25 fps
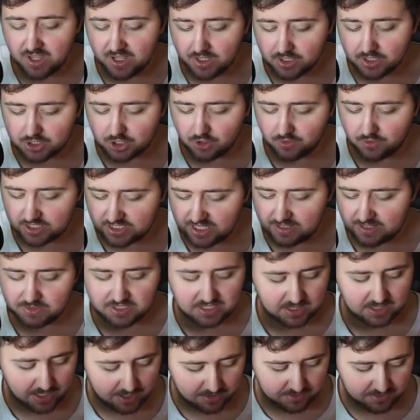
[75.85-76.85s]
So it seems
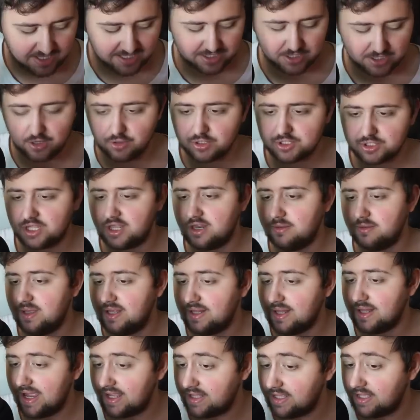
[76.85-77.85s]
clear that those are going to be
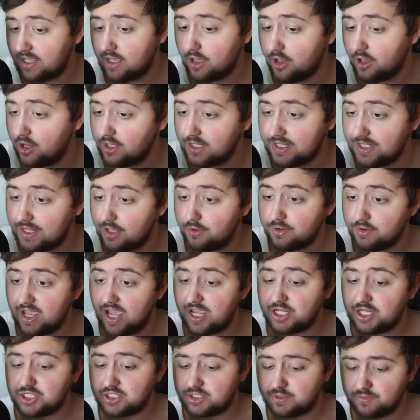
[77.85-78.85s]
like the early
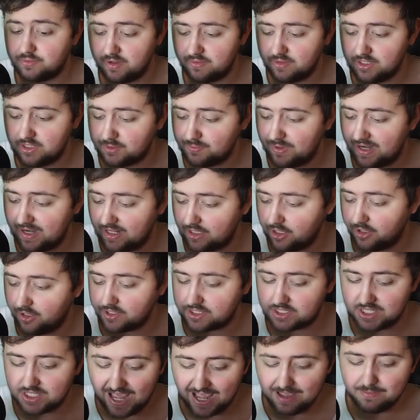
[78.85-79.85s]
locations we're going to be spending a lot
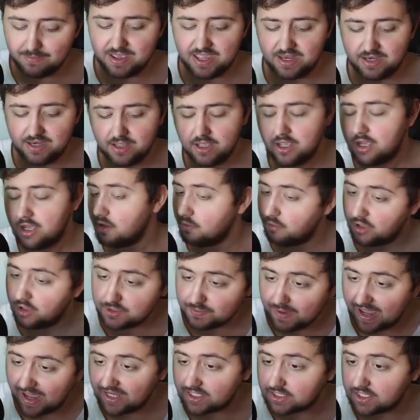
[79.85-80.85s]
of time in, which
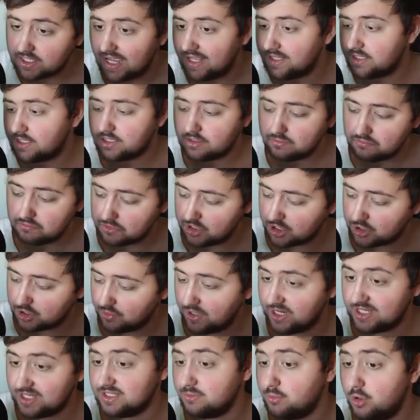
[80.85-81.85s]
makes sense, just
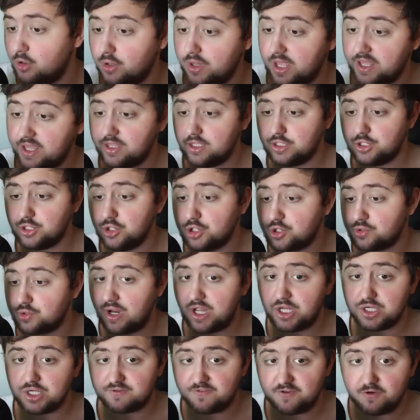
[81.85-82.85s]
reasonable, nothing too
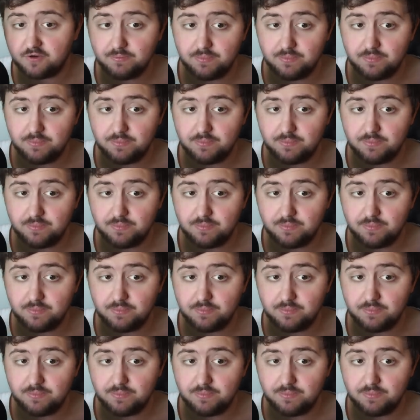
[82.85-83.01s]
strange from